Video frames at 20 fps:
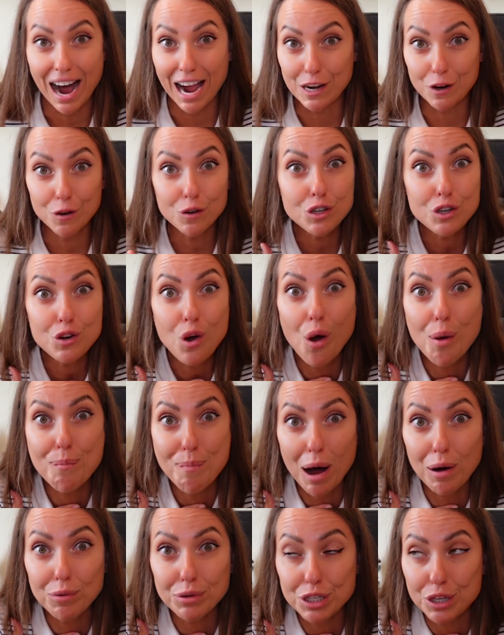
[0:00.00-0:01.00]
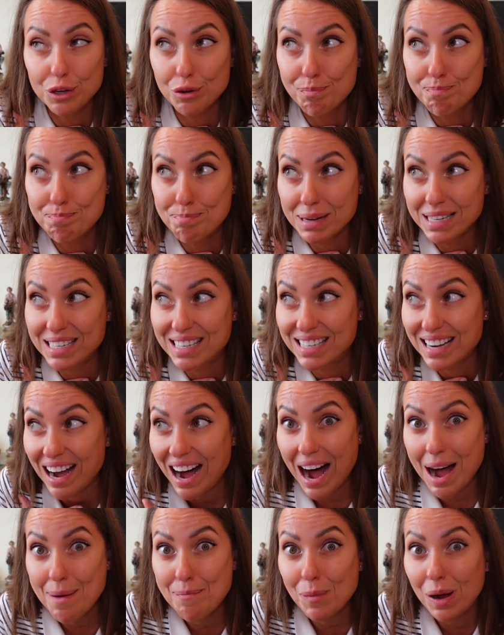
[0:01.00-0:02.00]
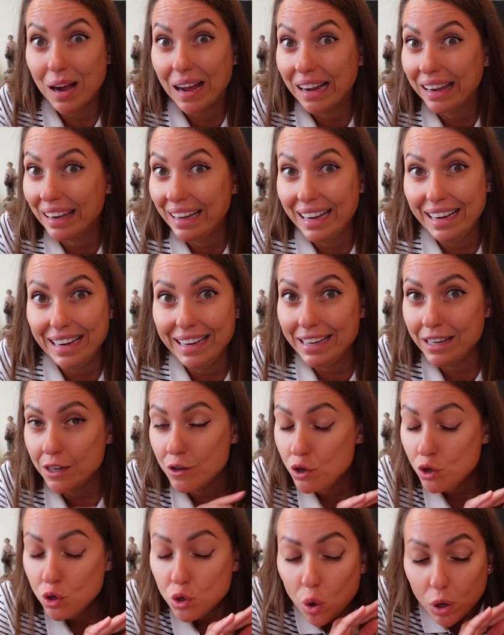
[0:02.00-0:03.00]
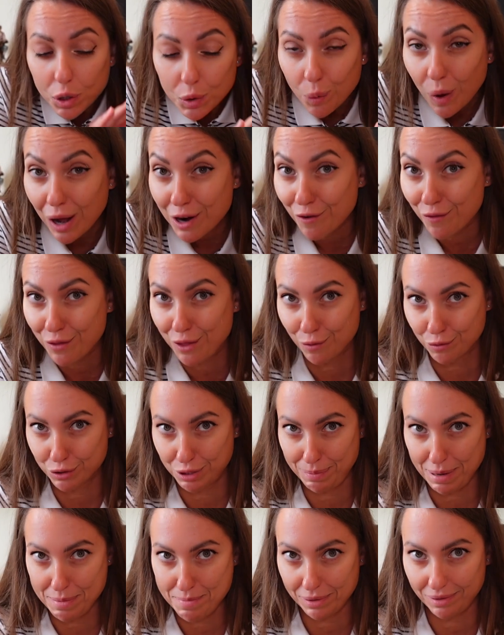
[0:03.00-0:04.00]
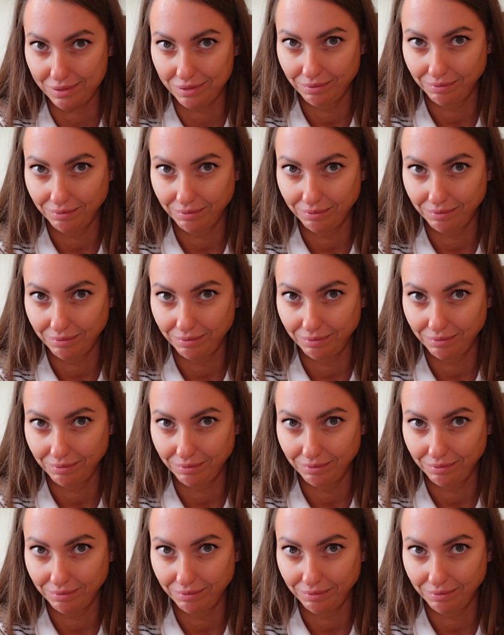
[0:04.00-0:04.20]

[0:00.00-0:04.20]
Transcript: I don't know about you, but I'm clearly not one of those people.